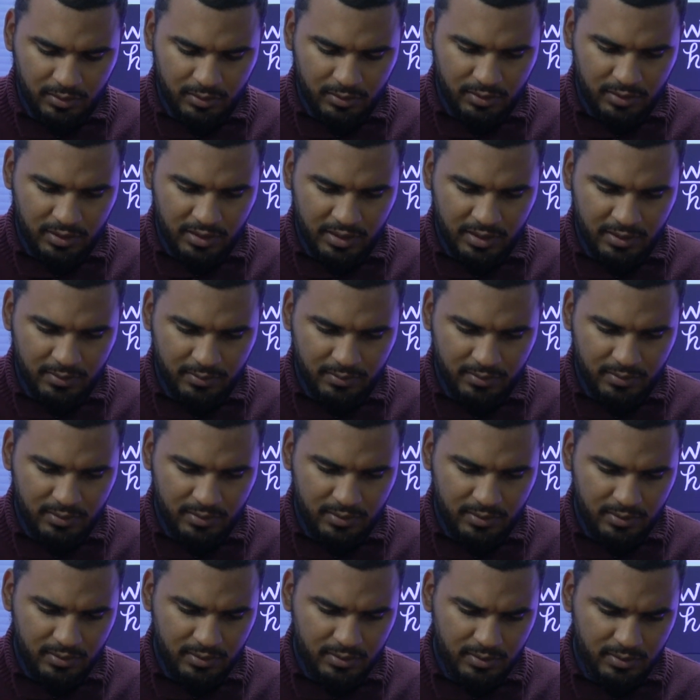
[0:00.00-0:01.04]
Yeah.
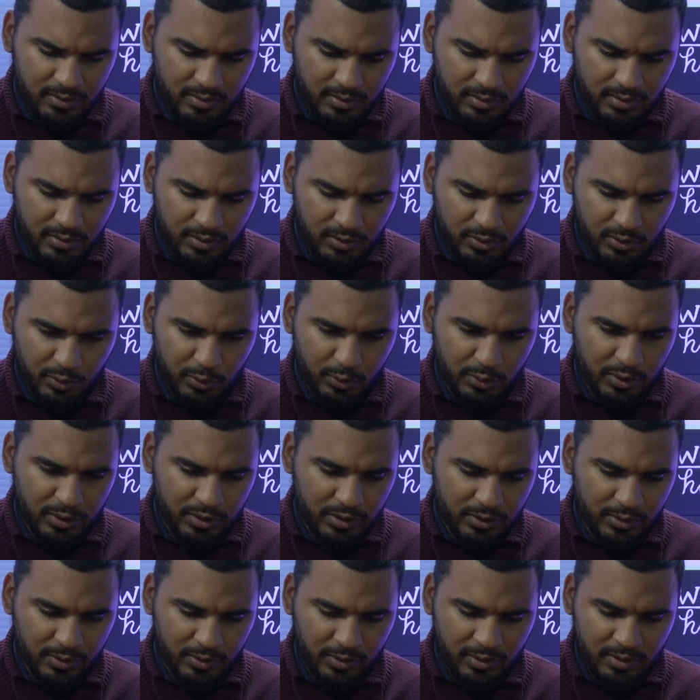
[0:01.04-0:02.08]
True
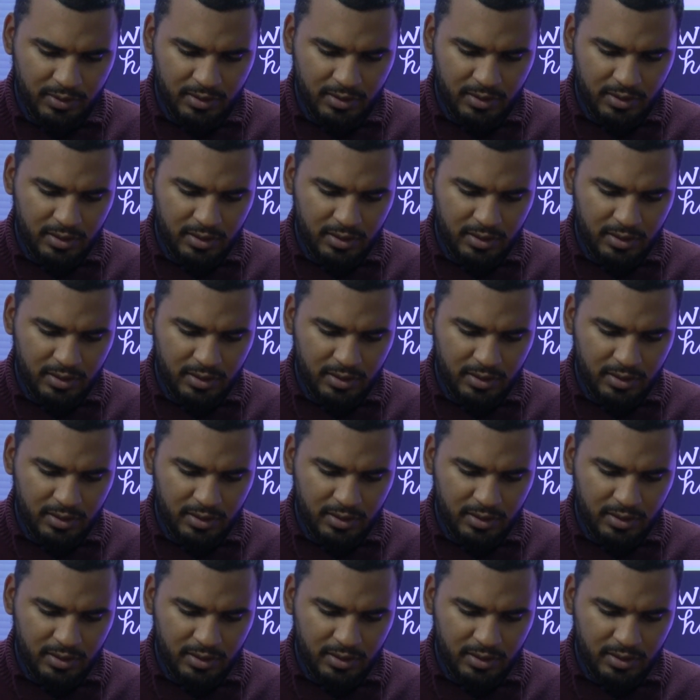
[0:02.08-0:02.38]
tone.